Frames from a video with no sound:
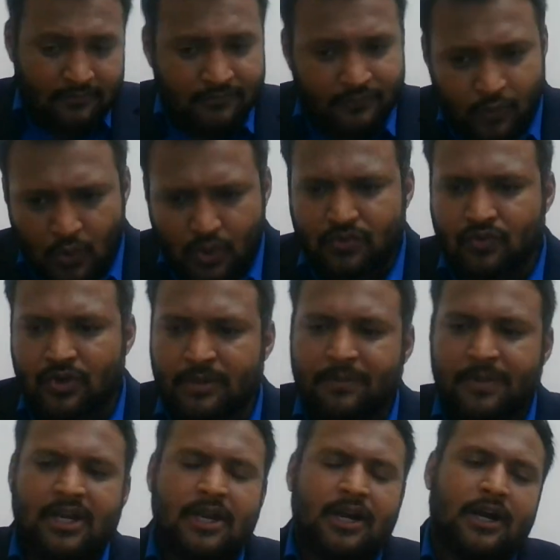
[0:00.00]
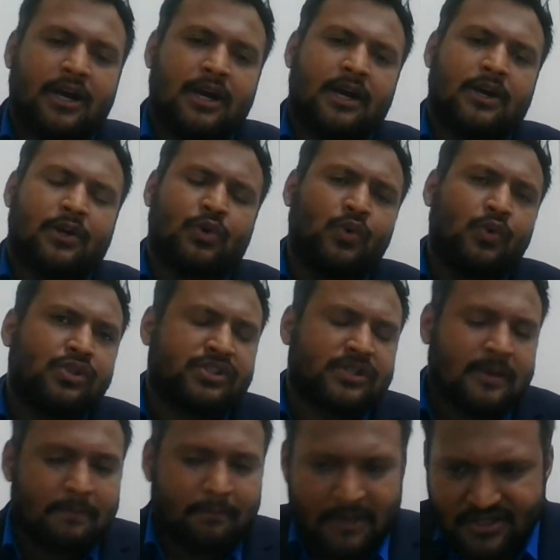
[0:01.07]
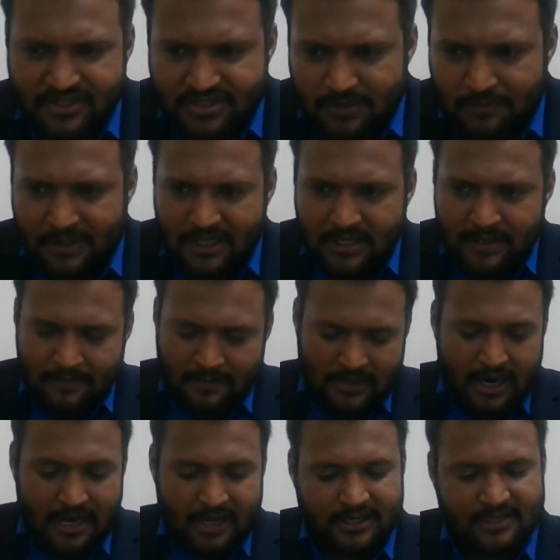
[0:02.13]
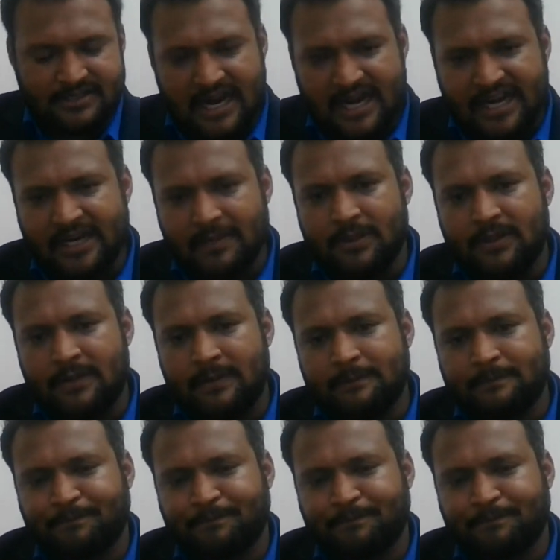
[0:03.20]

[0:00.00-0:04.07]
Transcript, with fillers: Fourth would be rules must be understandable.